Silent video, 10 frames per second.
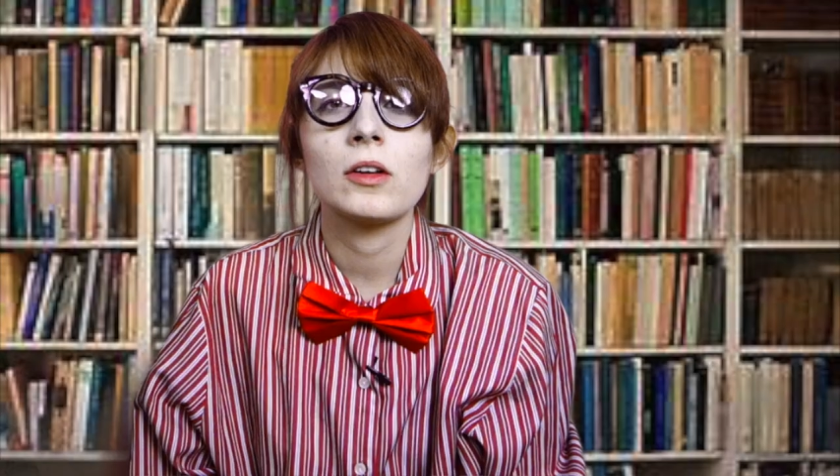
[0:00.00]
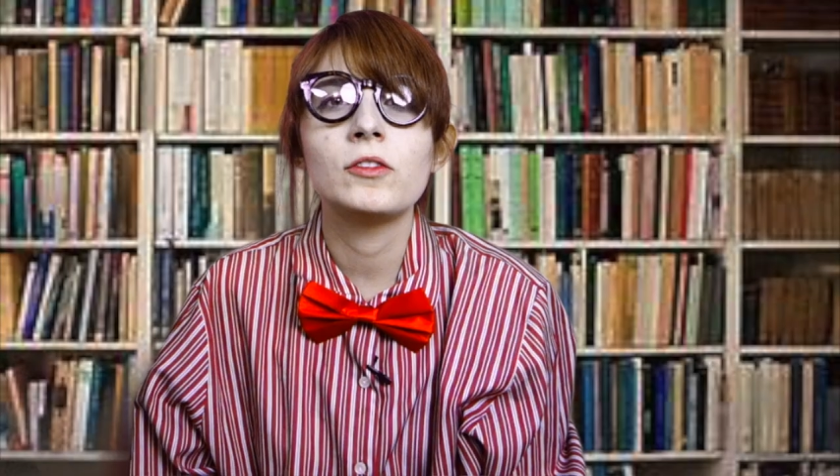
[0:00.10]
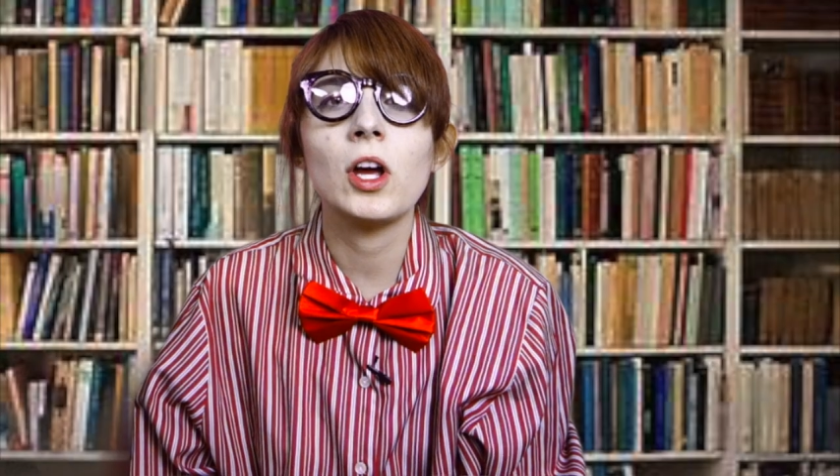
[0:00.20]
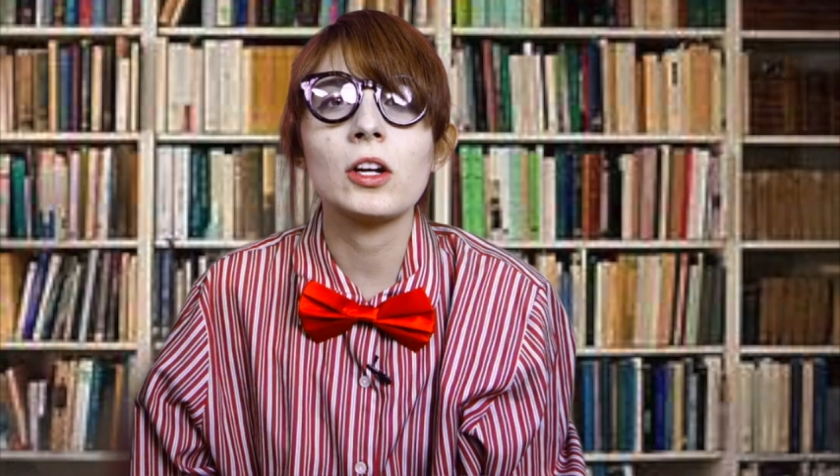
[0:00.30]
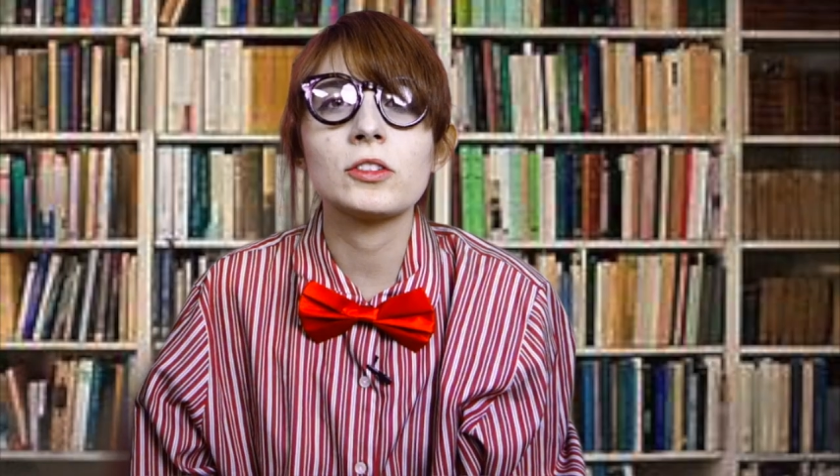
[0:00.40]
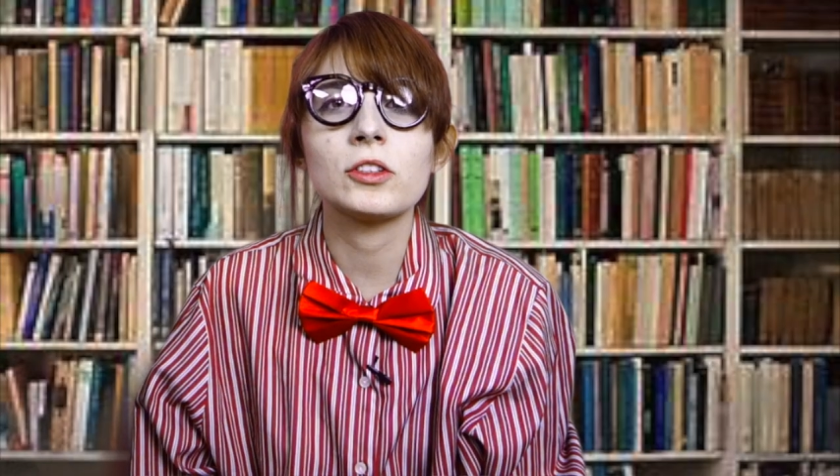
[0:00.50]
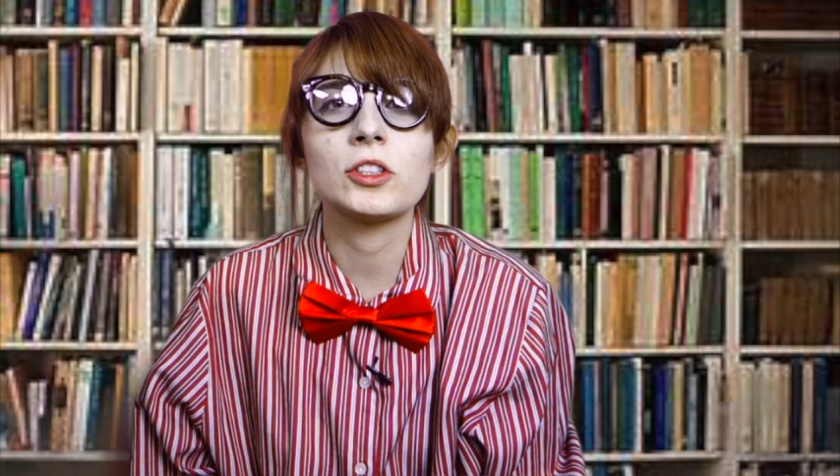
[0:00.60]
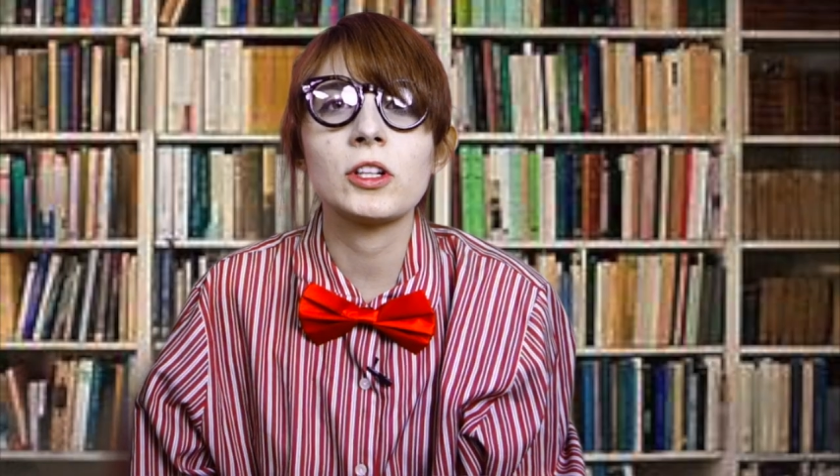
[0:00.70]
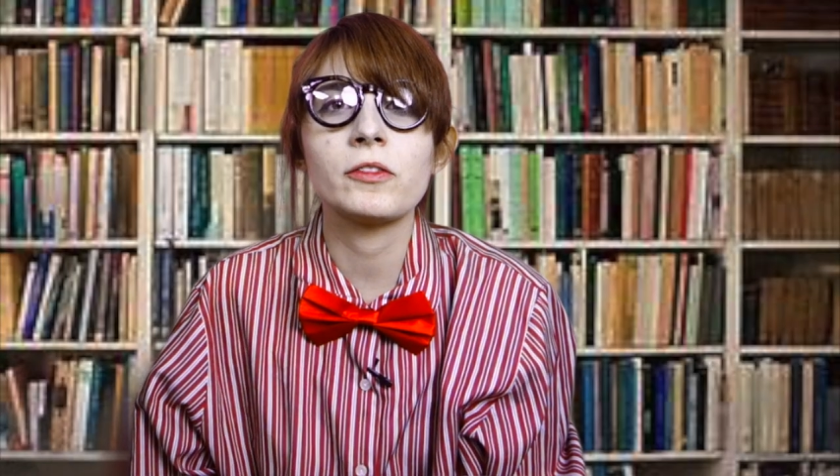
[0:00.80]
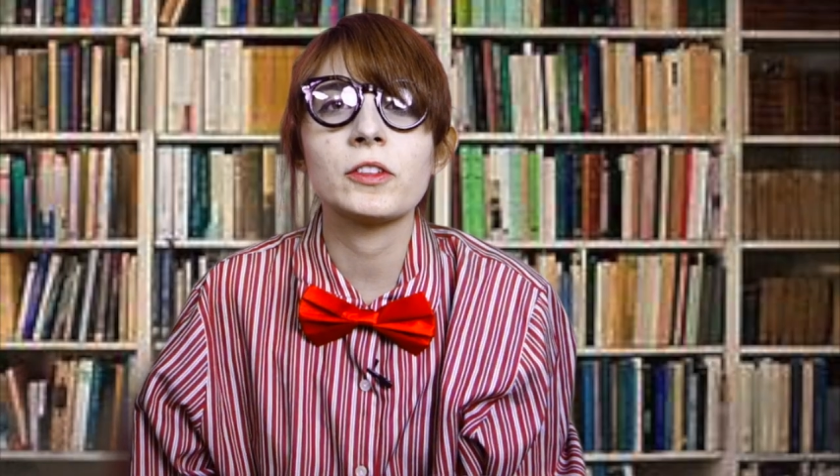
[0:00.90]
If Dr.
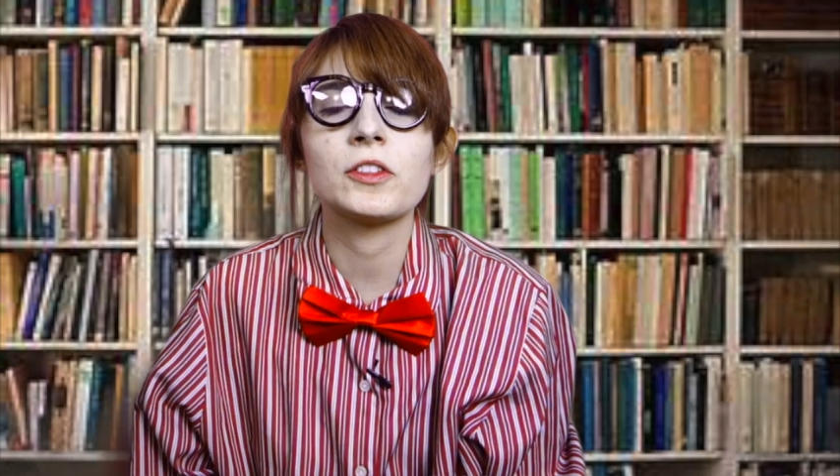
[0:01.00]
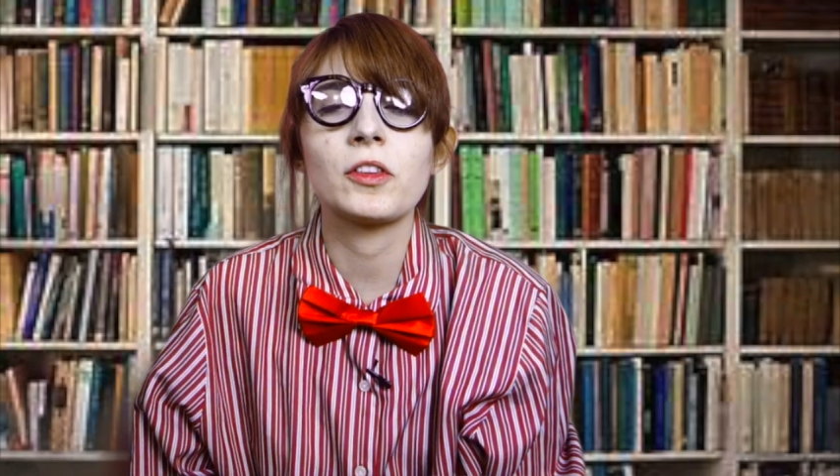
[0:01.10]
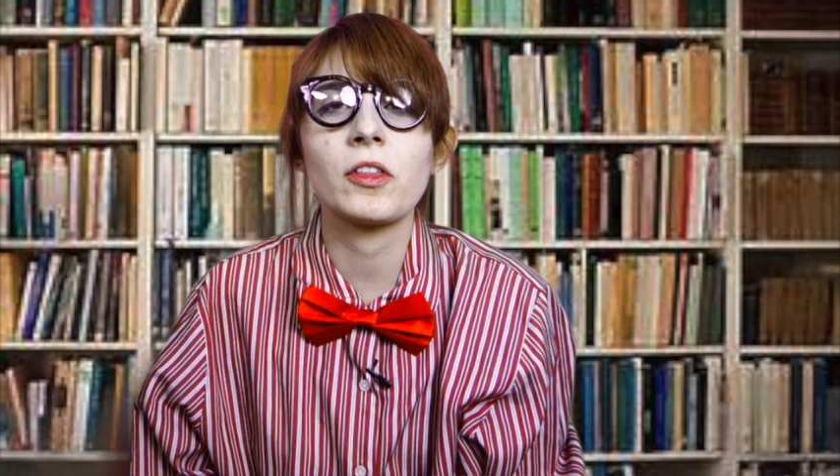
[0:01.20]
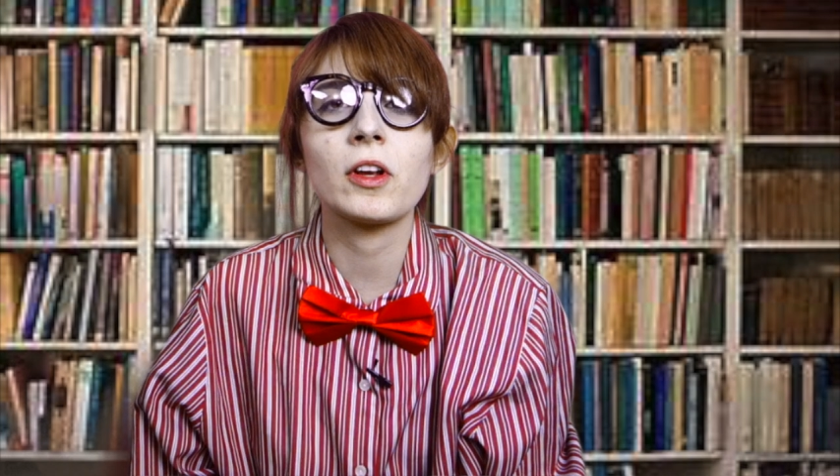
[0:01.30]
Sheffield's